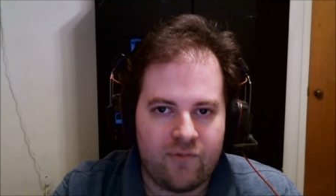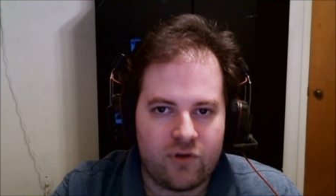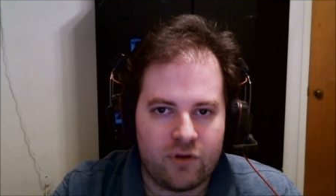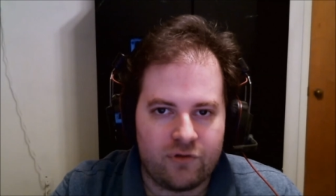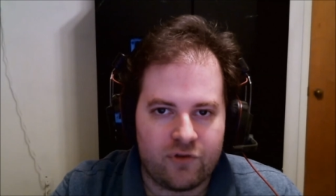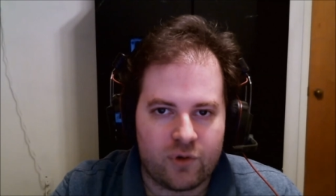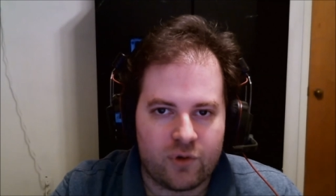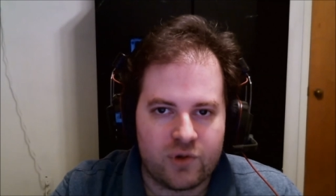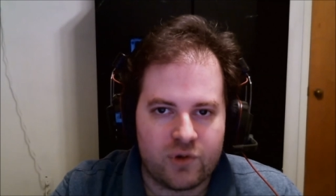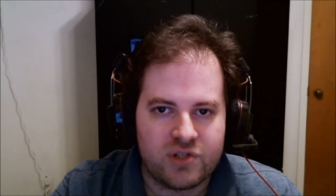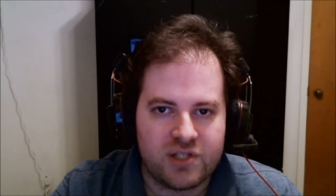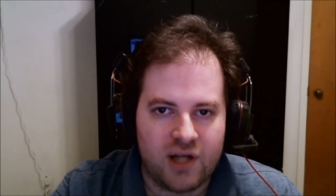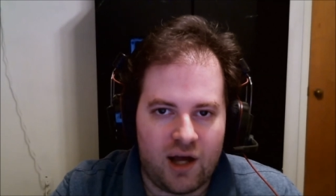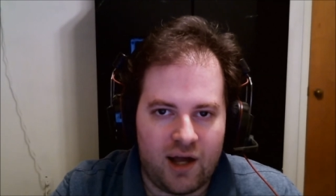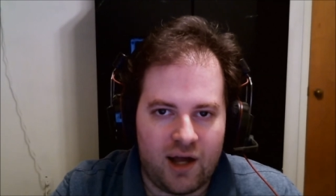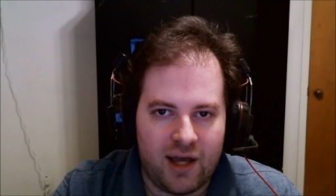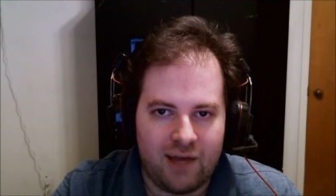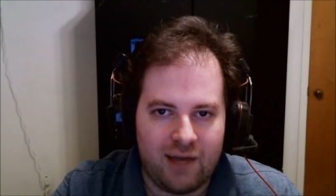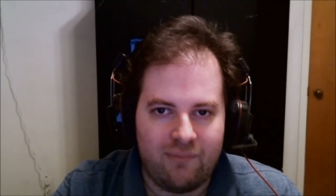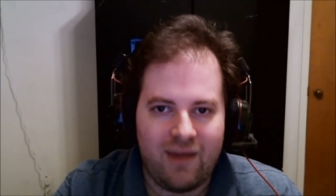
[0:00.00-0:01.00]
first
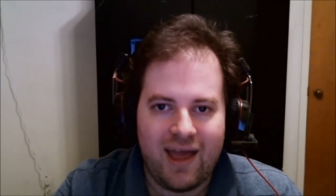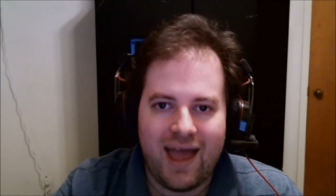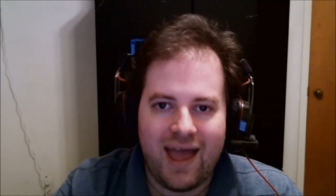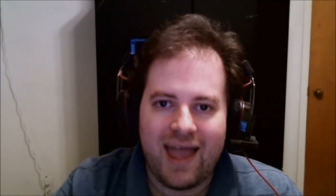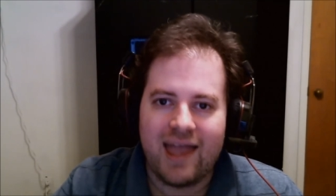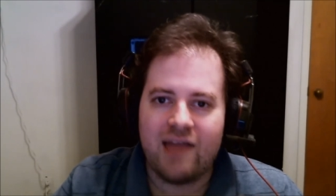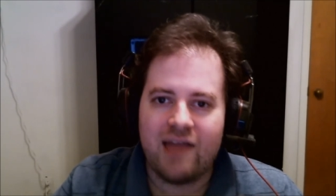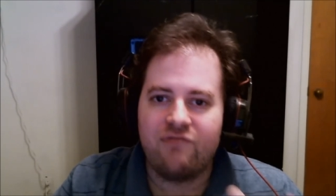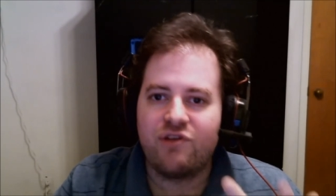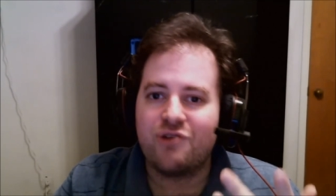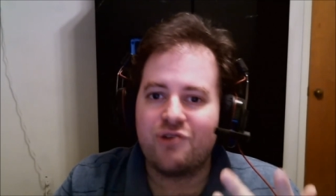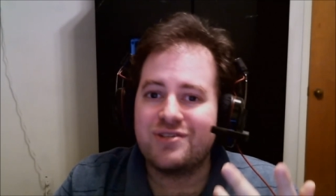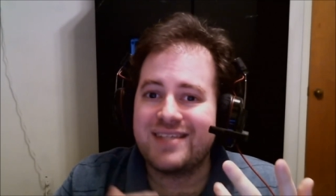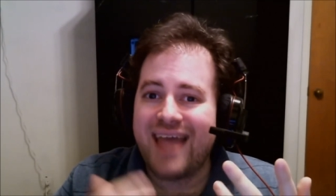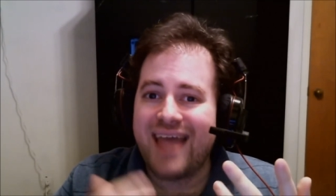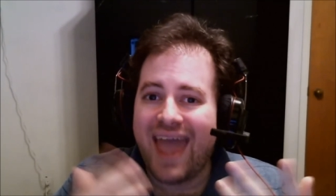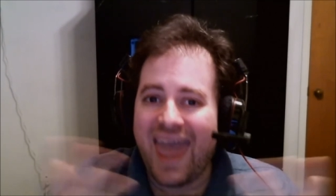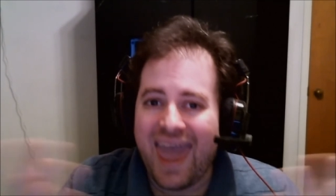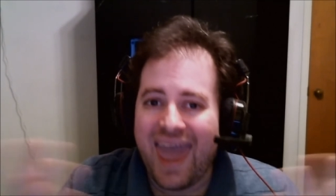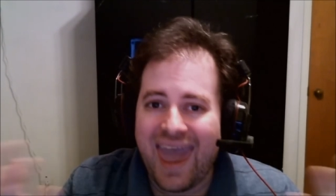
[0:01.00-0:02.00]
time. And if there's
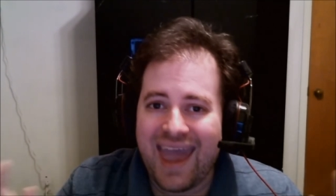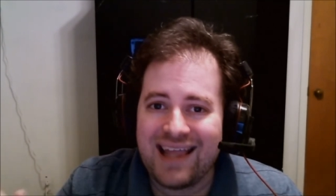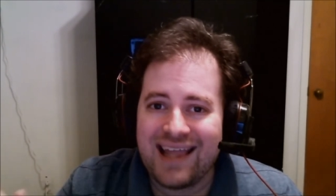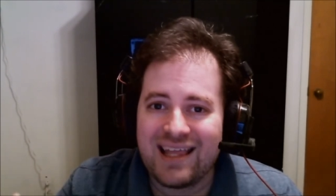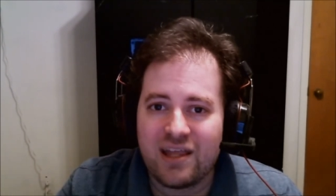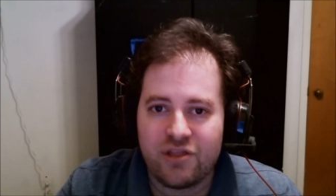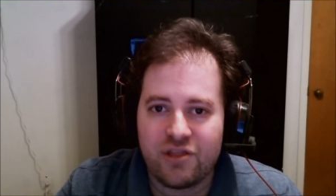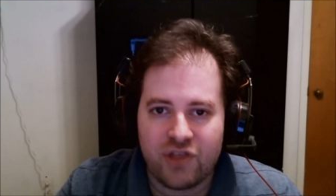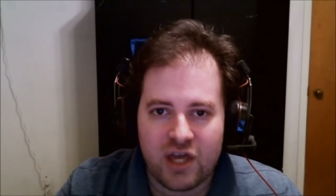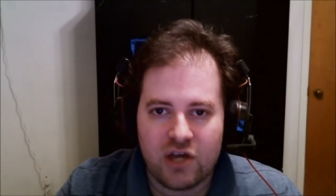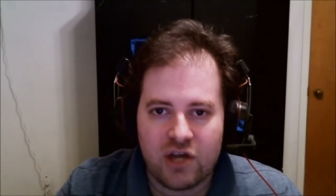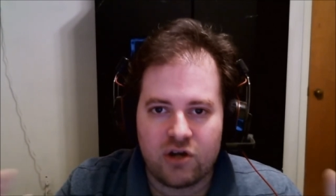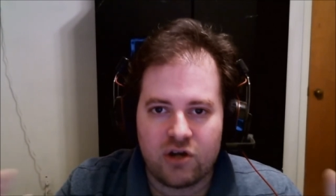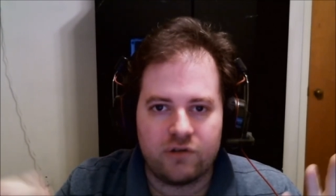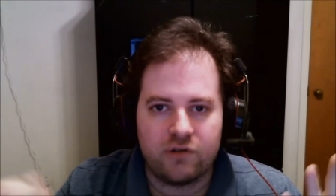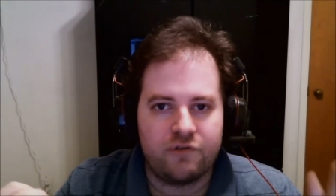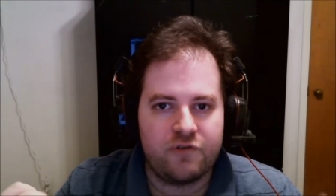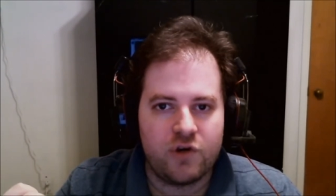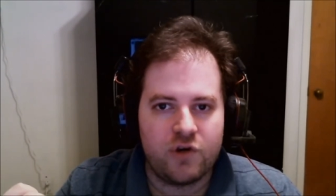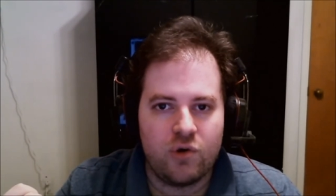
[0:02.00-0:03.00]
anything
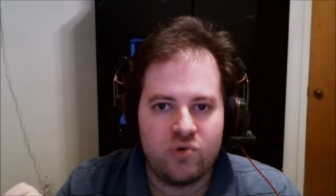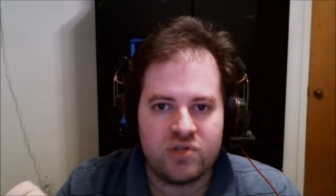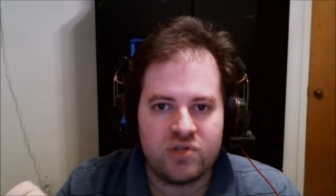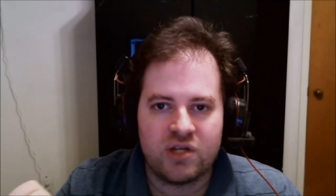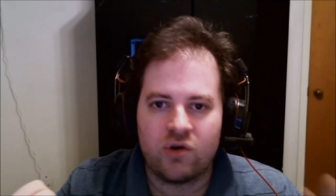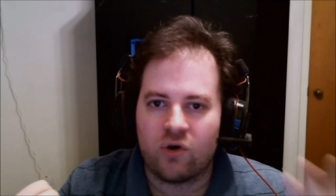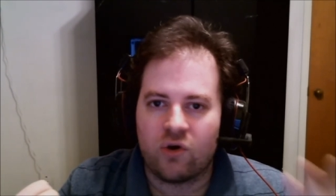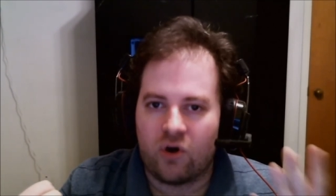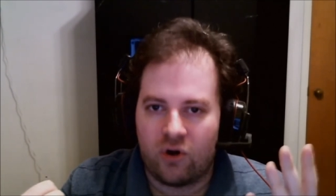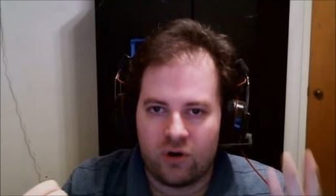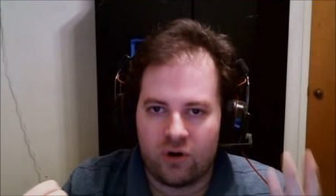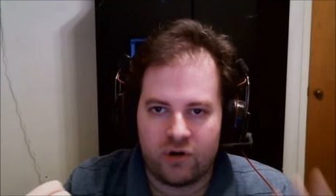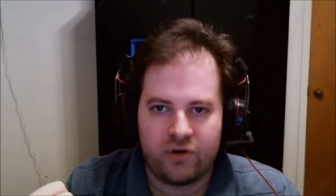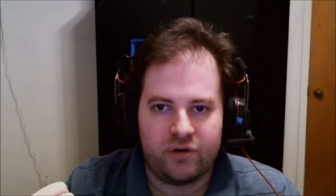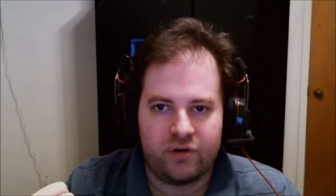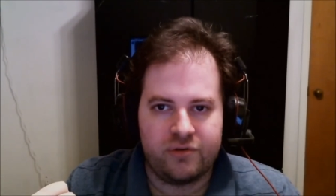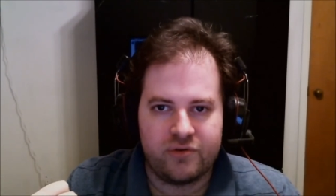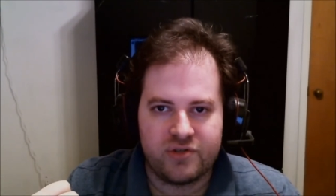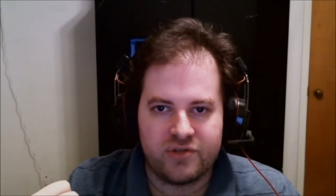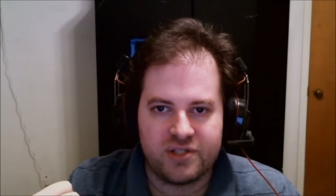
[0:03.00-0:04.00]
confusing or hard to
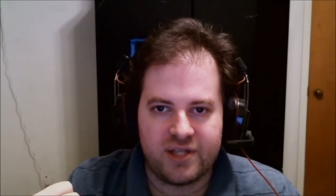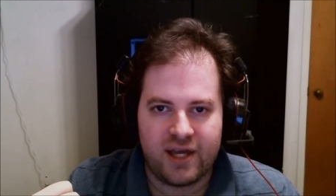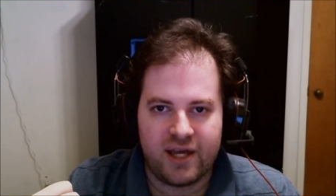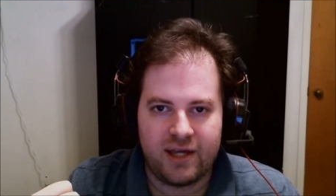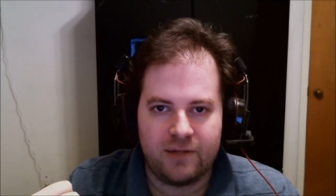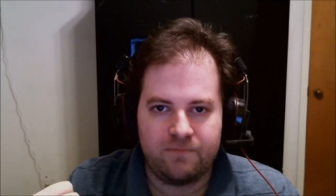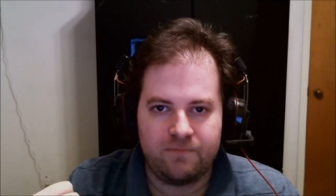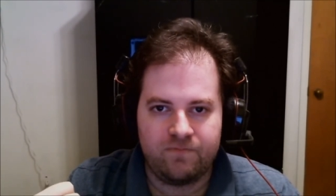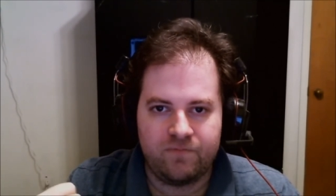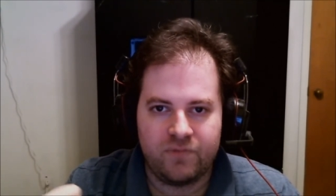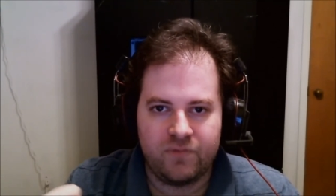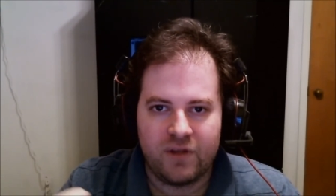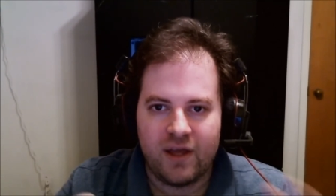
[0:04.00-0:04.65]
understand,